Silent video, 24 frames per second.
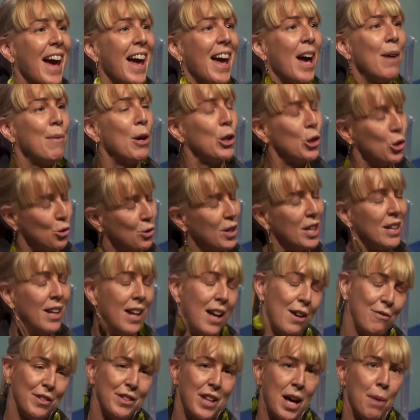And you can
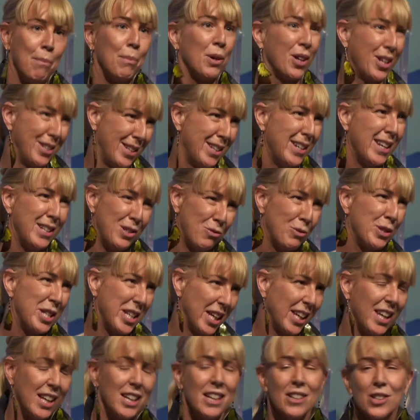laugh at that because it is
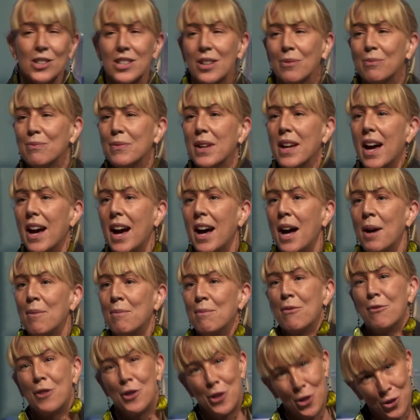ridiculous.
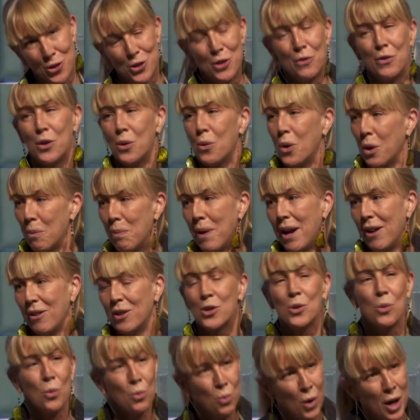For those of you who are
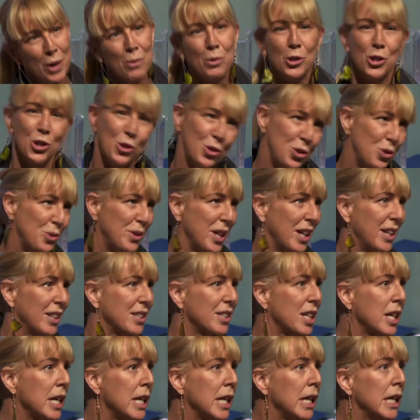parents, why would you do
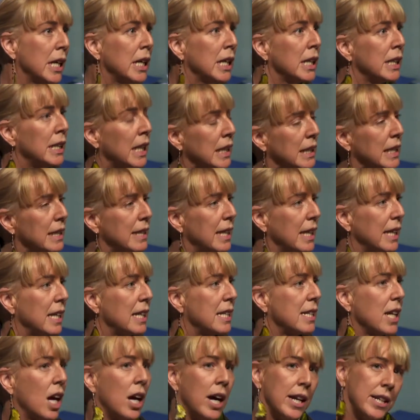that? Now, the thing
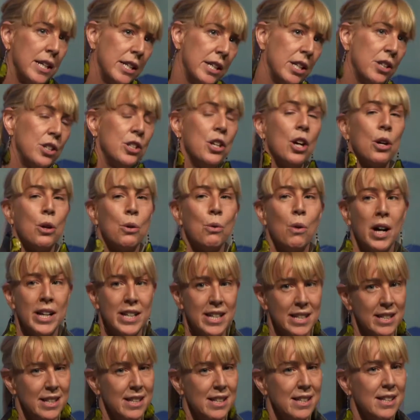is, I didn't know, I
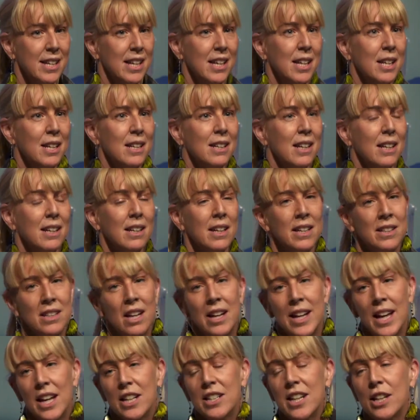didn't see, and
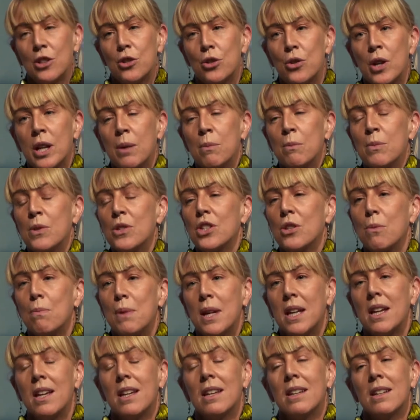I had had dreams to
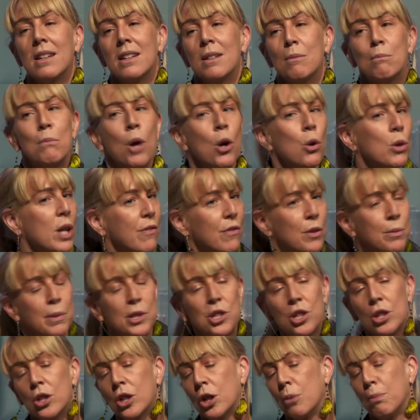be Mowgli from the
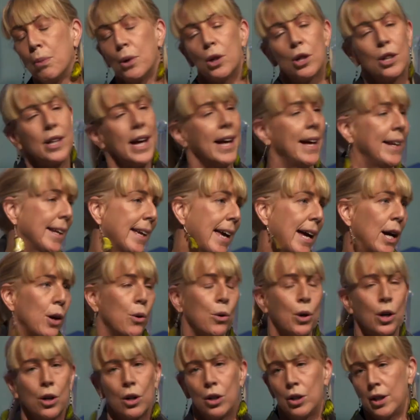Jungle Book and a
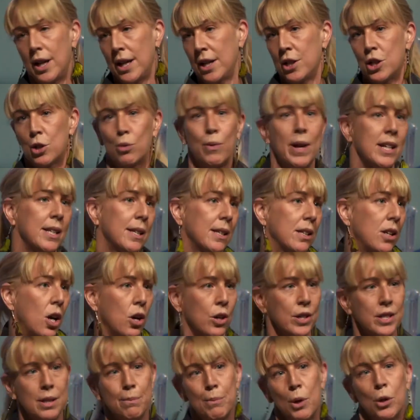cowgirl and to race
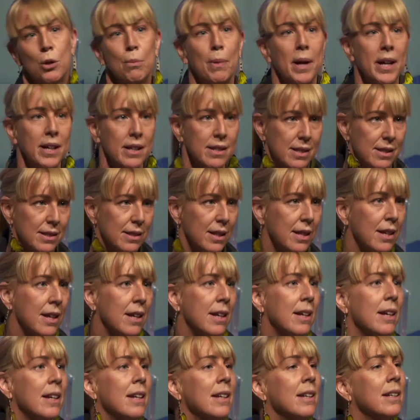cars and motorbikes.
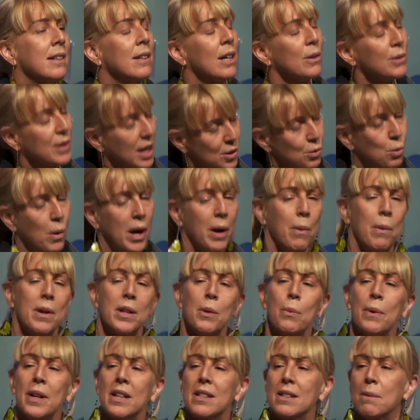That's why I wear
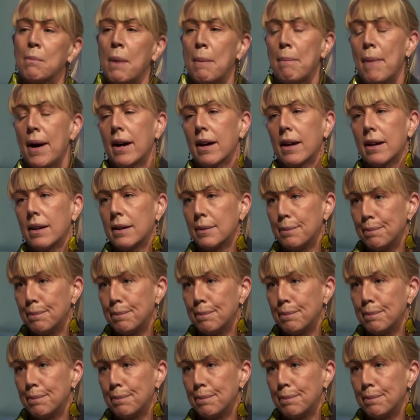the wings on my back.